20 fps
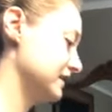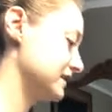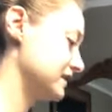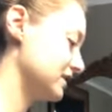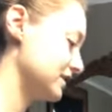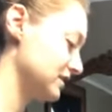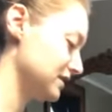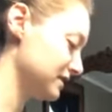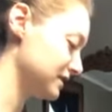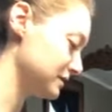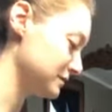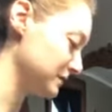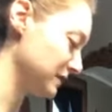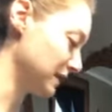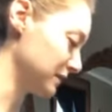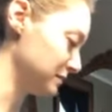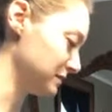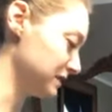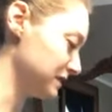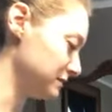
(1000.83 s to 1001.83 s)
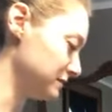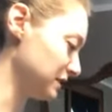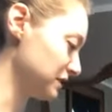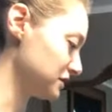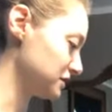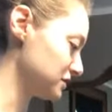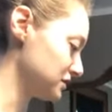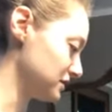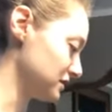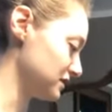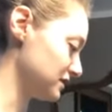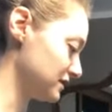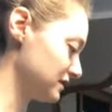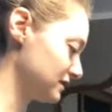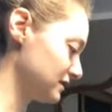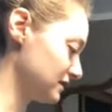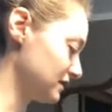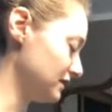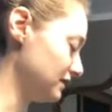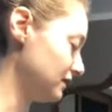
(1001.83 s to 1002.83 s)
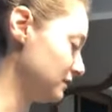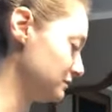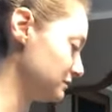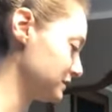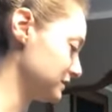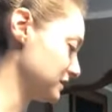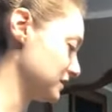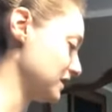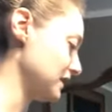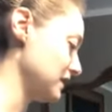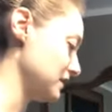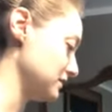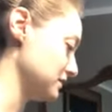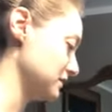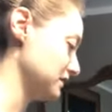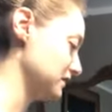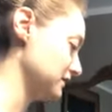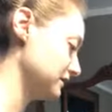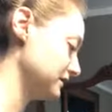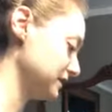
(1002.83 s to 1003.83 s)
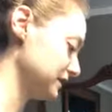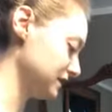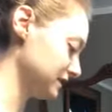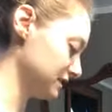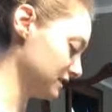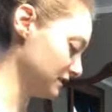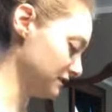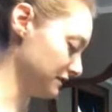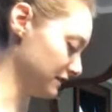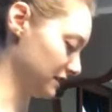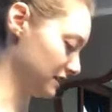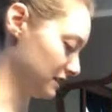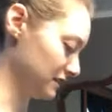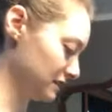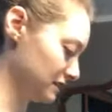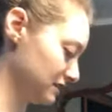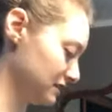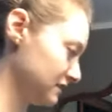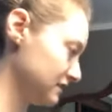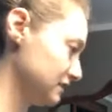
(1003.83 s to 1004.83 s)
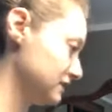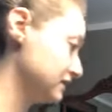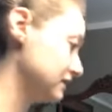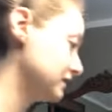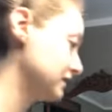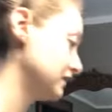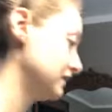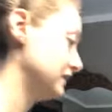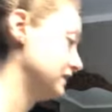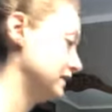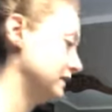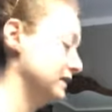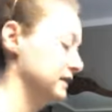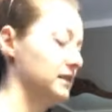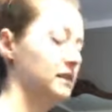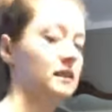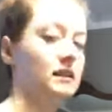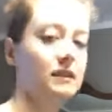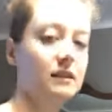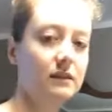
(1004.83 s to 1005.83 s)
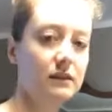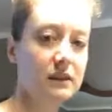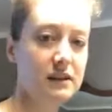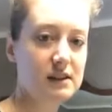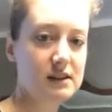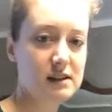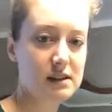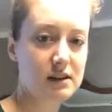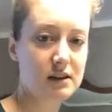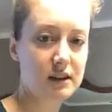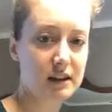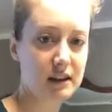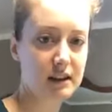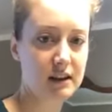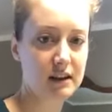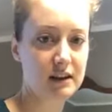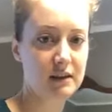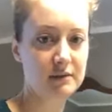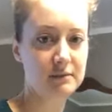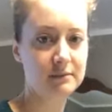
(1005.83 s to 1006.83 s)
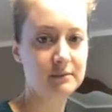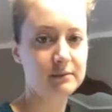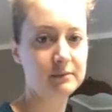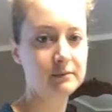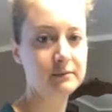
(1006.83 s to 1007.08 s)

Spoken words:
It's hard sometimes to make sure the lumps are out of the stuffing once they're in there.